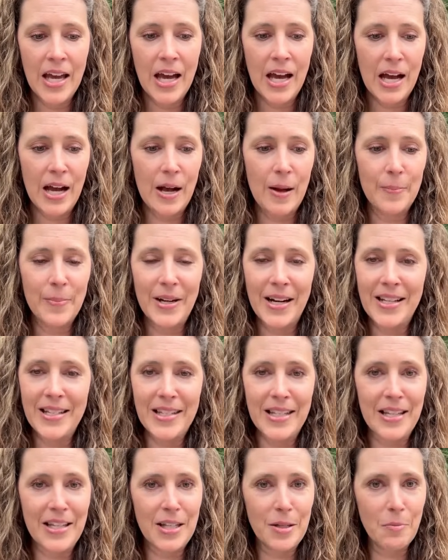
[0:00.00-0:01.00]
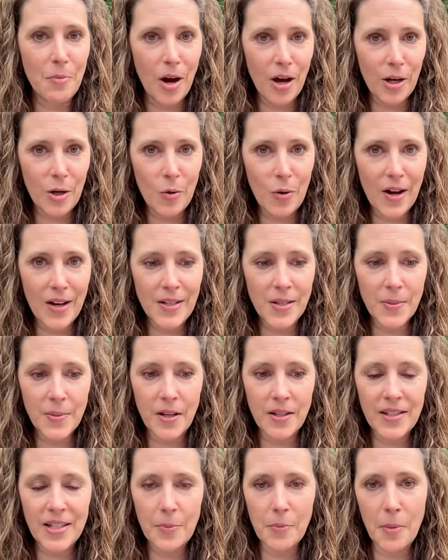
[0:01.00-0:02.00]
But I see some mono wasp
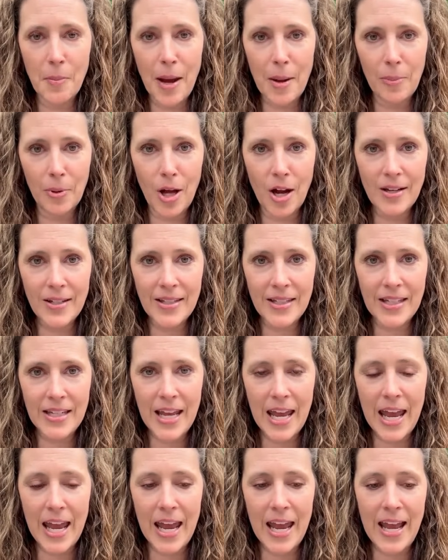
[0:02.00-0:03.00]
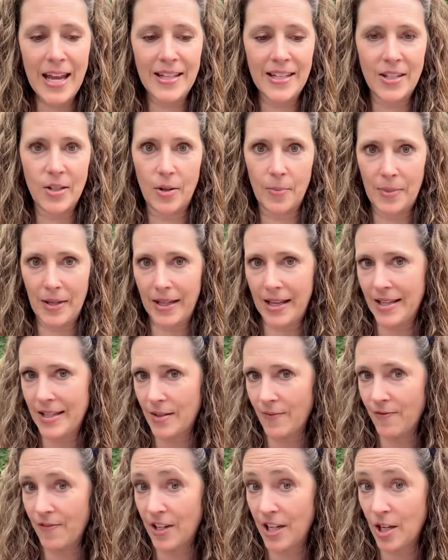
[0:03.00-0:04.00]
on some of my blocks today, and so I'm gonna get
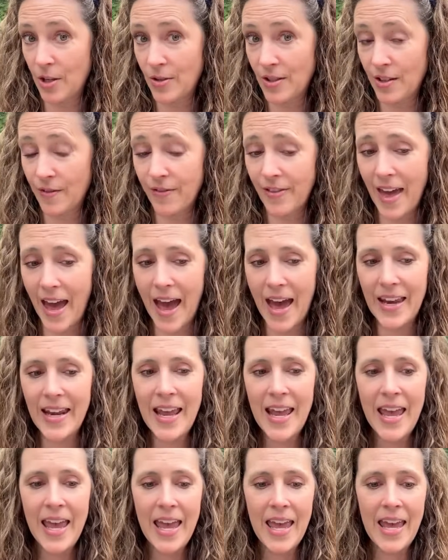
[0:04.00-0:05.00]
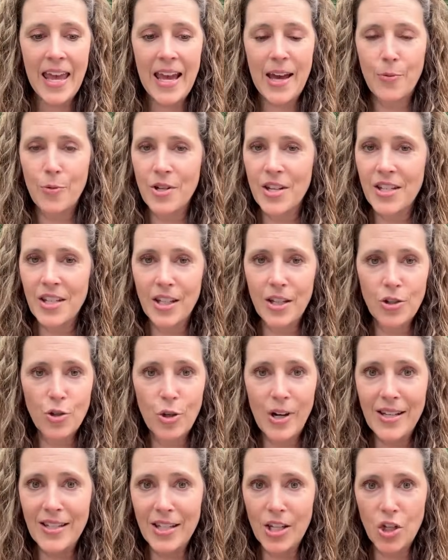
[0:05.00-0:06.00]
some videos of that. And we're just gonna
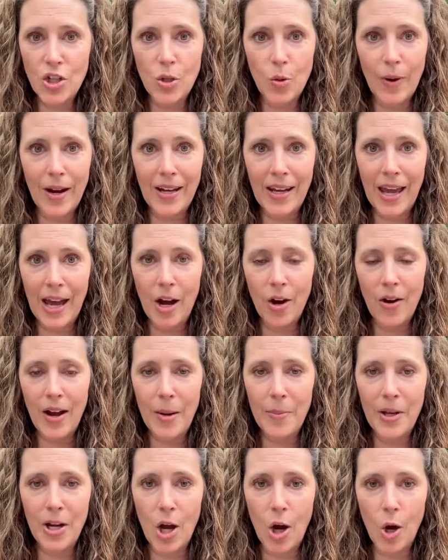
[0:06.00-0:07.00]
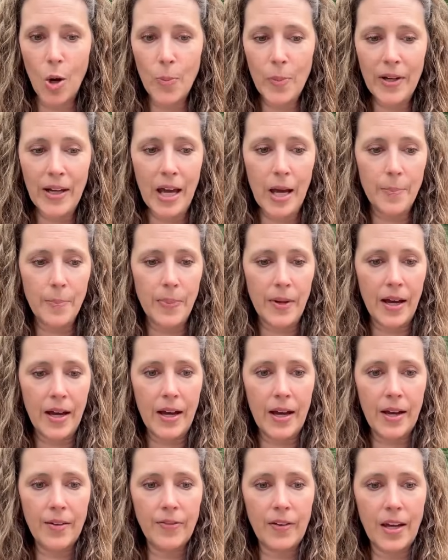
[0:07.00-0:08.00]
transition right now. I'm gonna open up,
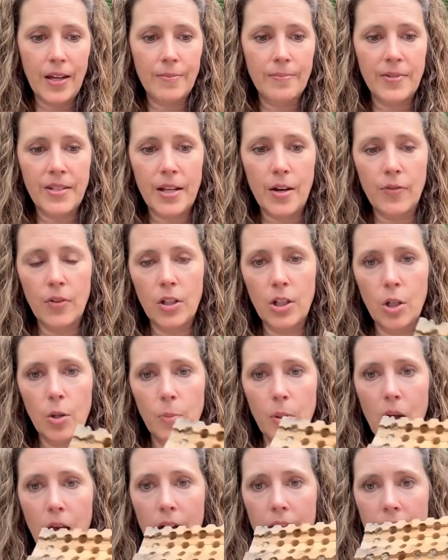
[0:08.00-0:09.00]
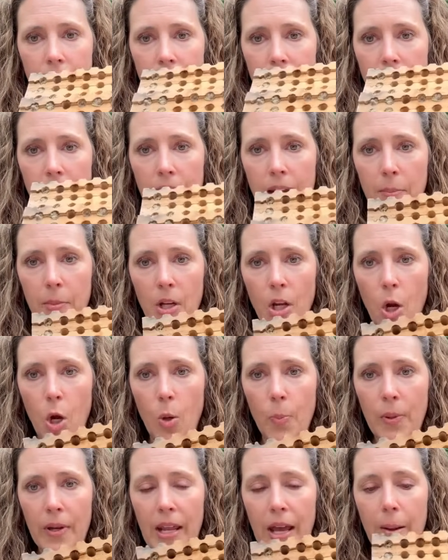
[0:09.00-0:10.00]
I've got several little blocks that I'm gonna
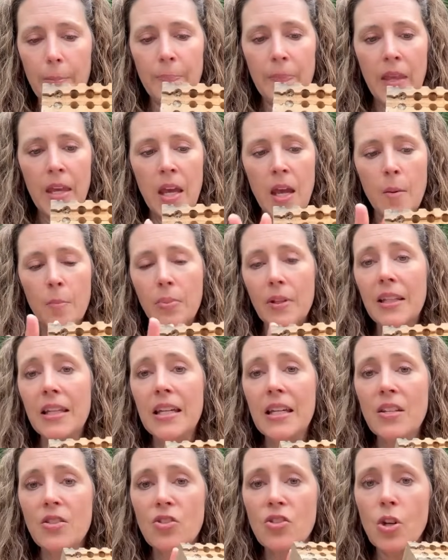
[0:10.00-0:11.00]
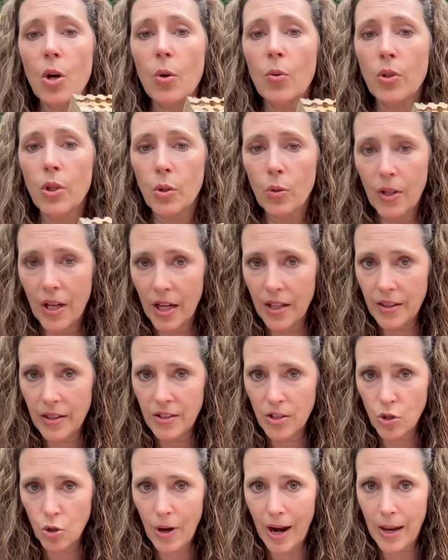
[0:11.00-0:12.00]
open up. Please don't you cut the
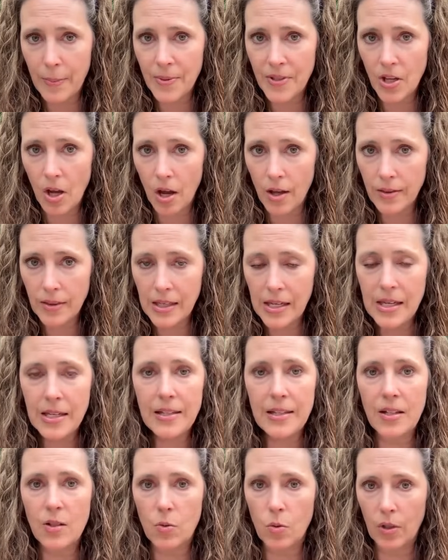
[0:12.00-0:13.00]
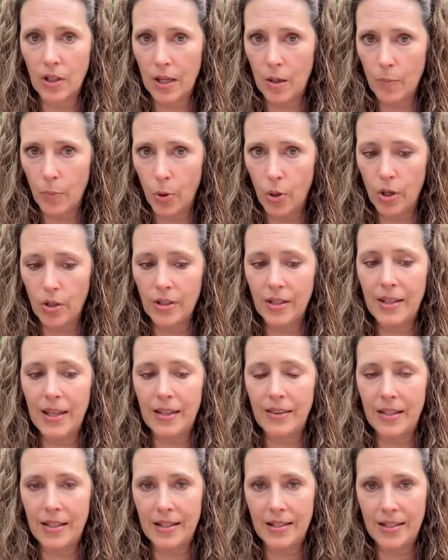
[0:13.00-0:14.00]
straps on these. It's really important
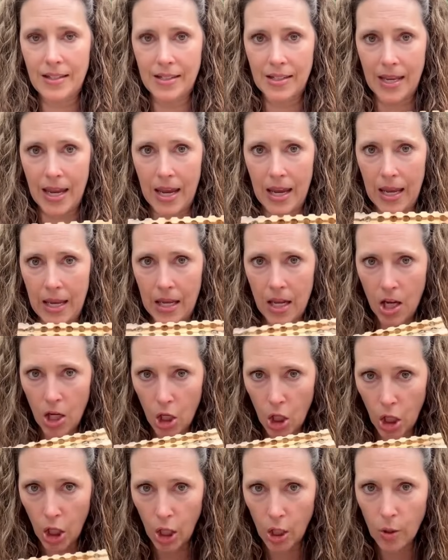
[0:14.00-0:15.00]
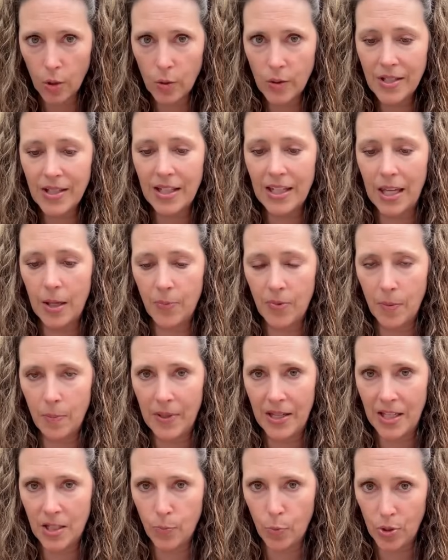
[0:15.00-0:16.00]
that these stay closed to keep the
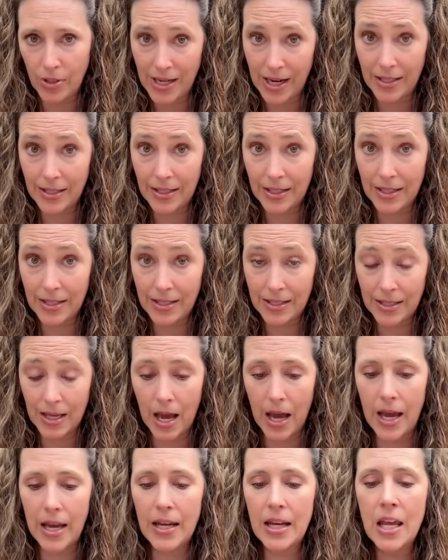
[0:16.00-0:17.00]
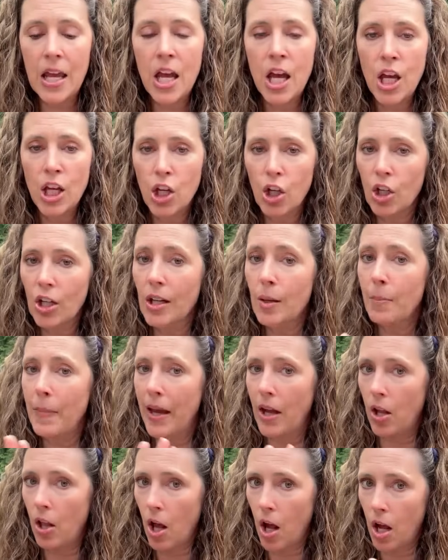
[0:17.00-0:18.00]
bees protected inside. You're gonna
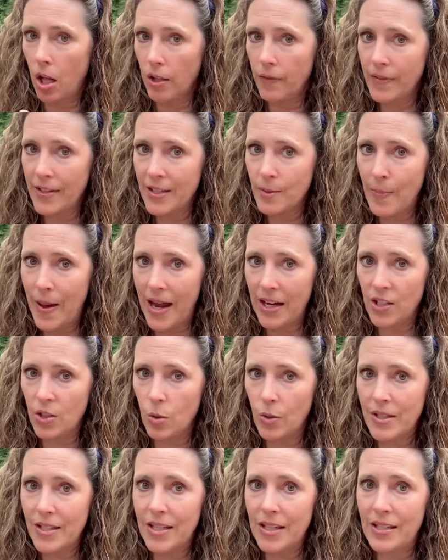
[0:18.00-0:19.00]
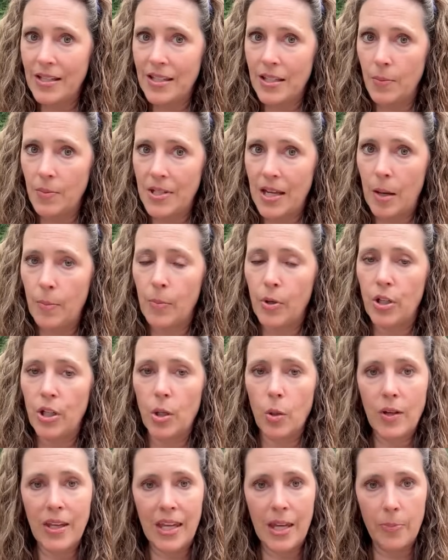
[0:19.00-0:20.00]
mail all of this back to us in September.
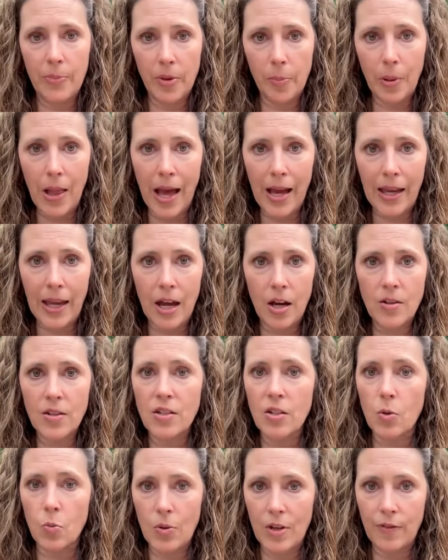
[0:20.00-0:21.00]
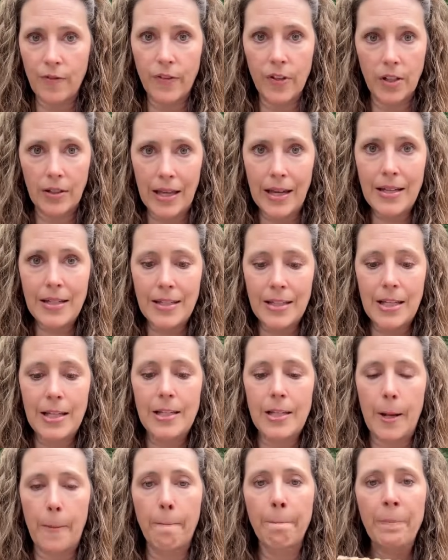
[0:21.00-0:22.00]
You keep the black house to refill next
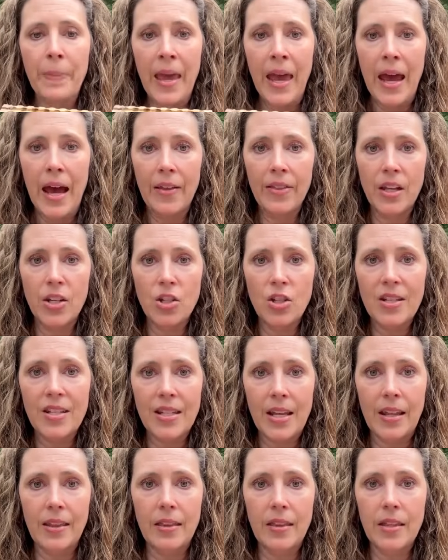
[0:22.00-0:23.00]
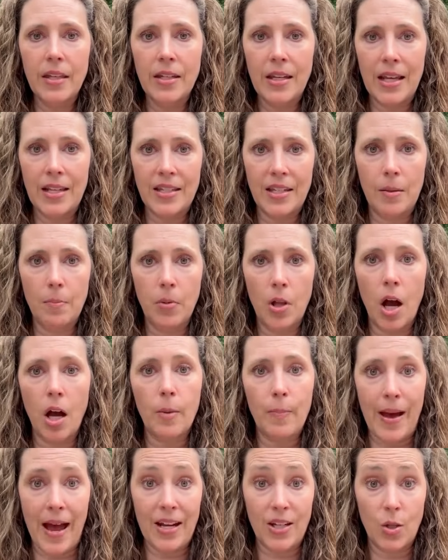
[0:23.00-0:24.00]
season, and then just send the nesting block
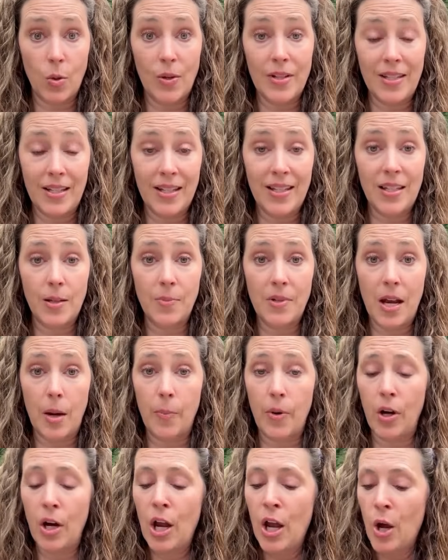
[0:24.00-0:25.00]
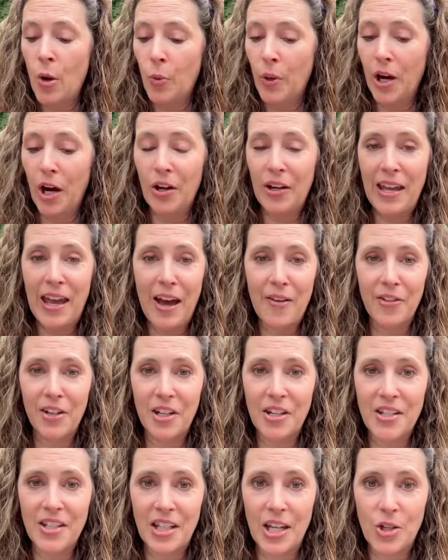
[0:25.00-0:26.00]
back to us in September. We already have on
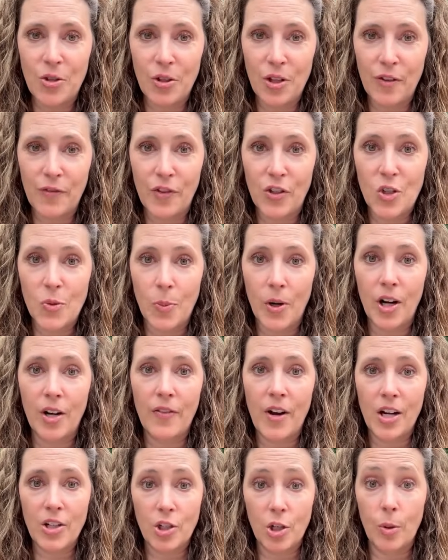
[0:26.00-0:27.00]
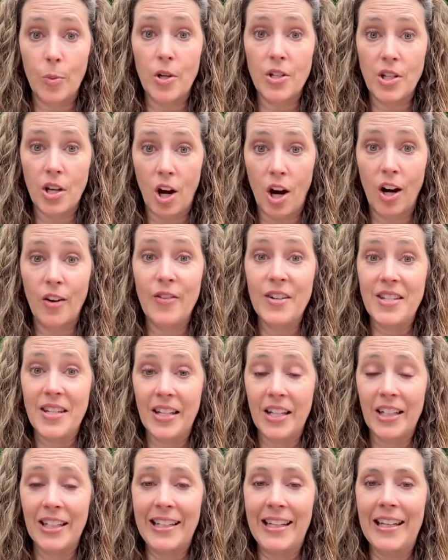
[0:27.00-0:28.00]
our schedule the first part of October to harvest
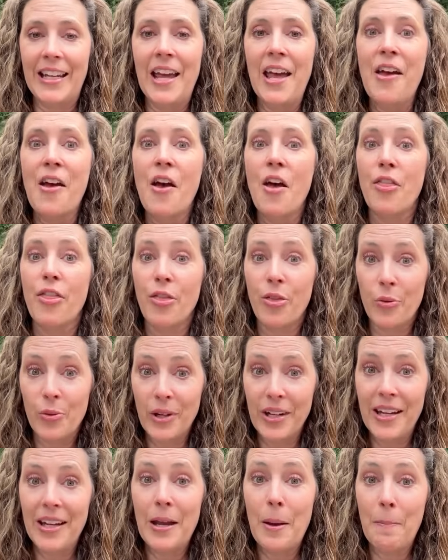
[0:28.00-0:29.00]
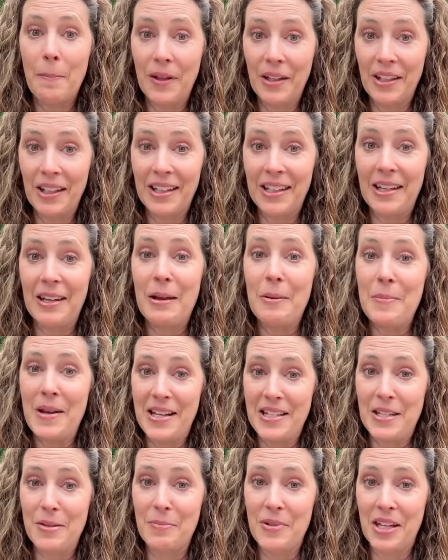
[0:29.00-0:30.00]
and clean 3 million
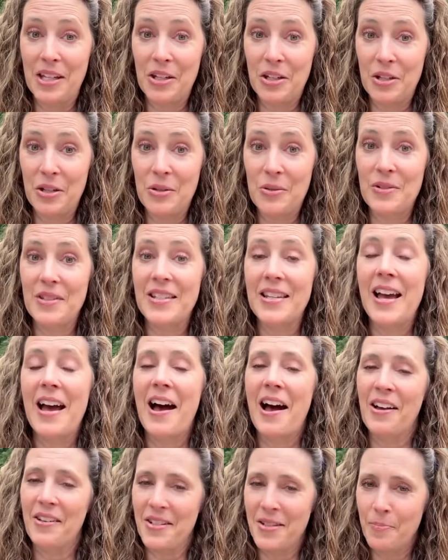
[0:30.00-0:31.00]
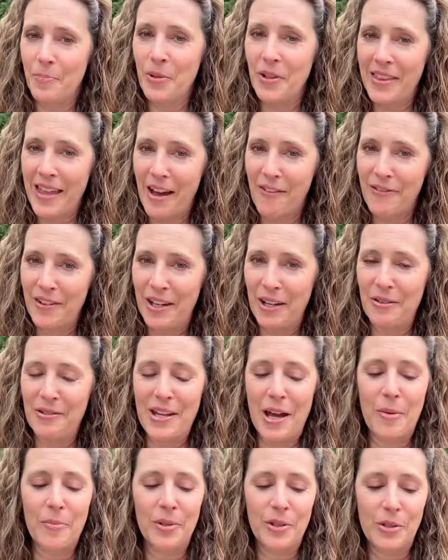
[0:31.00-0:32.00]
mason bee cocoons. I'll put that video
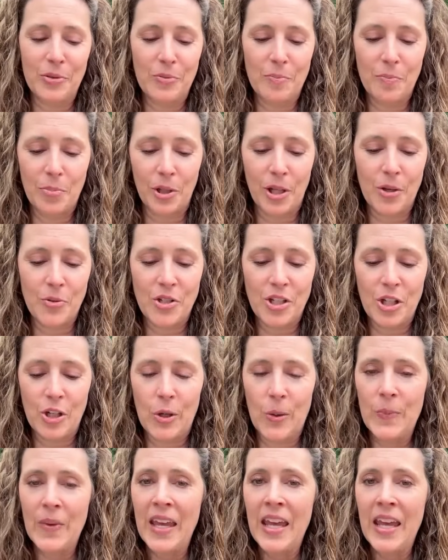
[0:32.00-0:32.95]
down below too.